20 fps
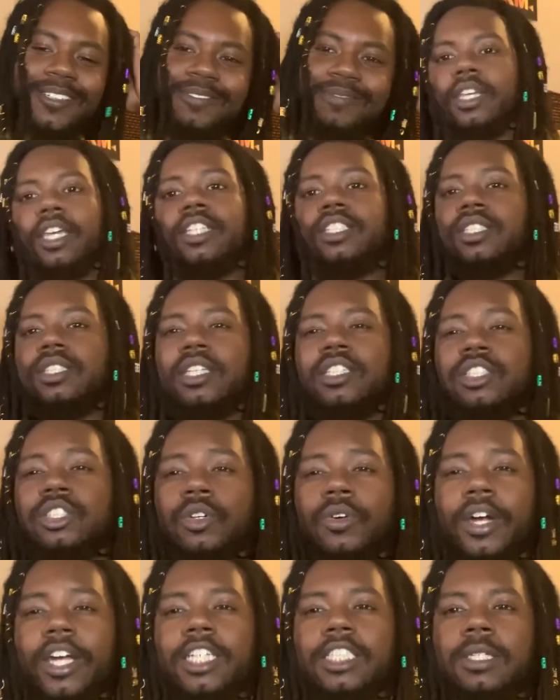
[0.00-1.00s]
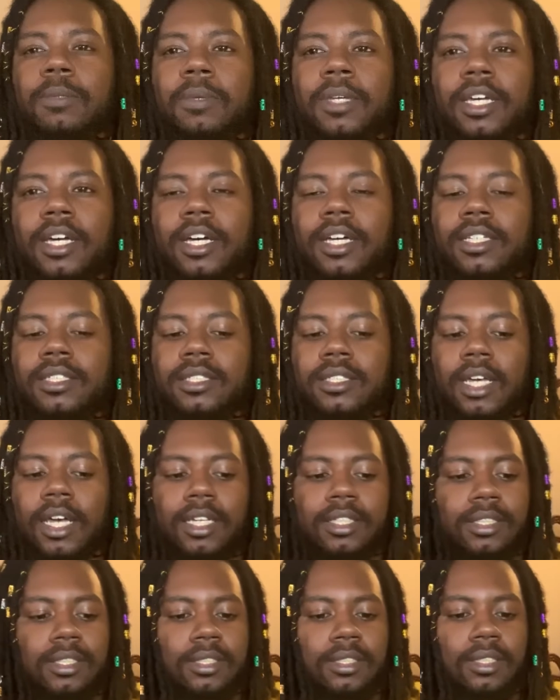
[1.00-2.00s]
It's crazy because
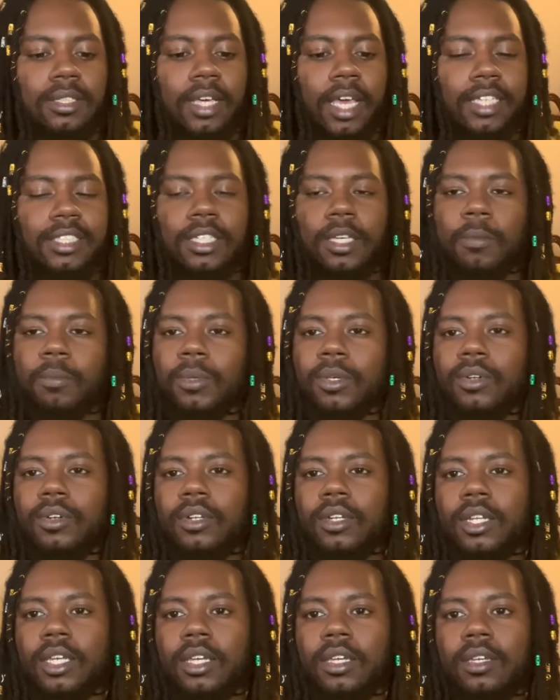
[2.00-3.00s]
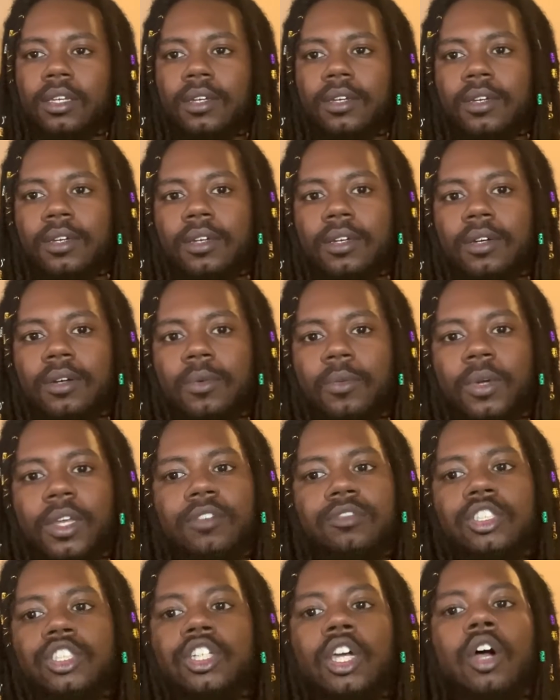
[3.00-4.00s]
us as a community, we've
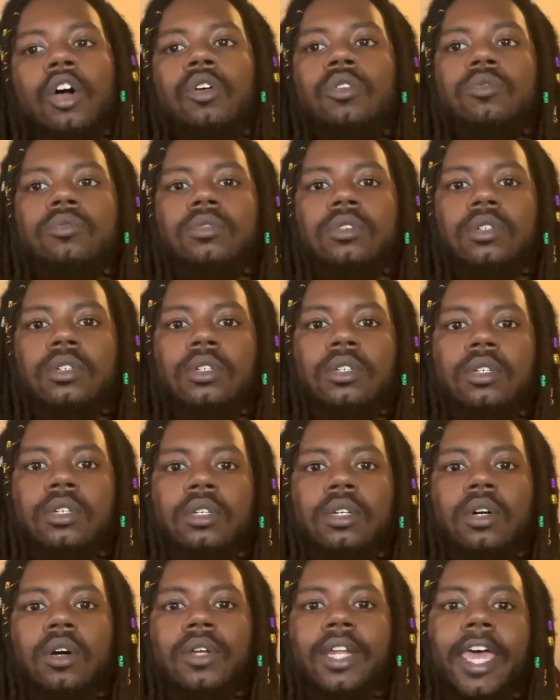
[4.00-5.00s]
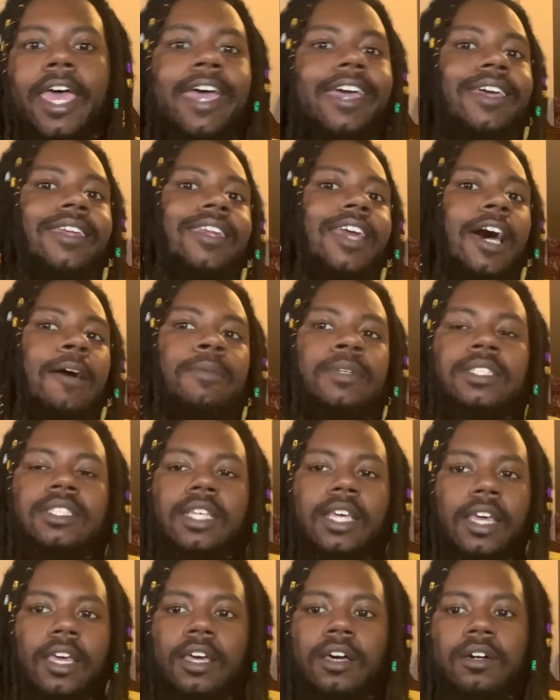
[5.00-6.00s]
shown on an economic
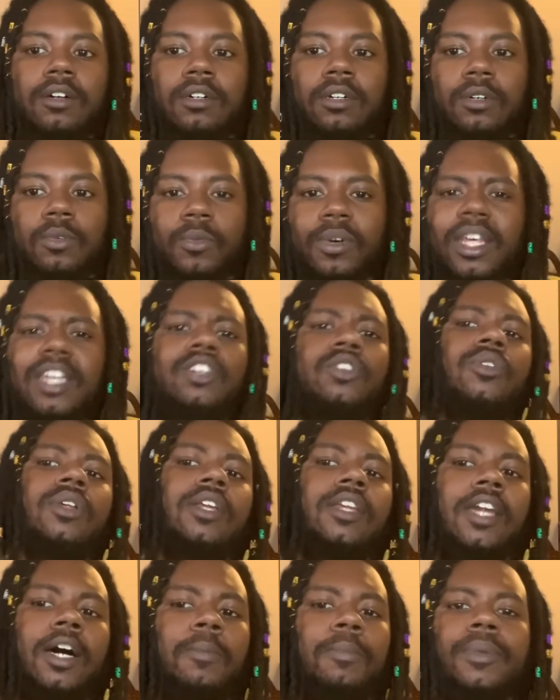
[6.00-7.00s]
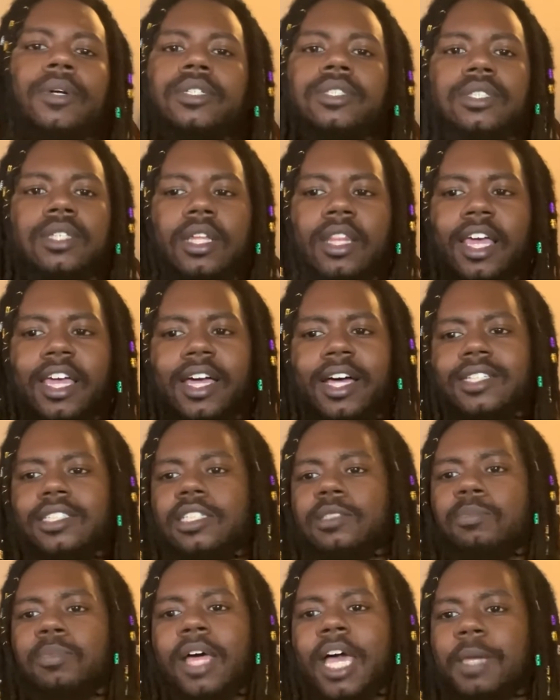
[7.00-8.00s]
scale. When they do the numbers, they're like, us as
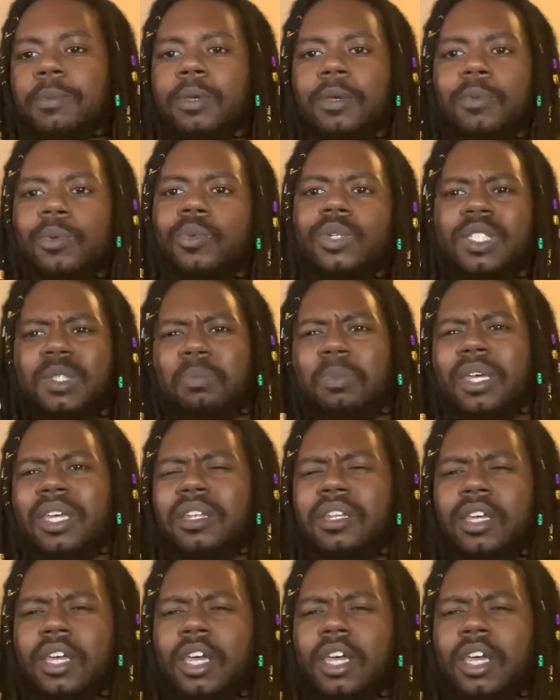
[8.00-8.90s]
black people, we spend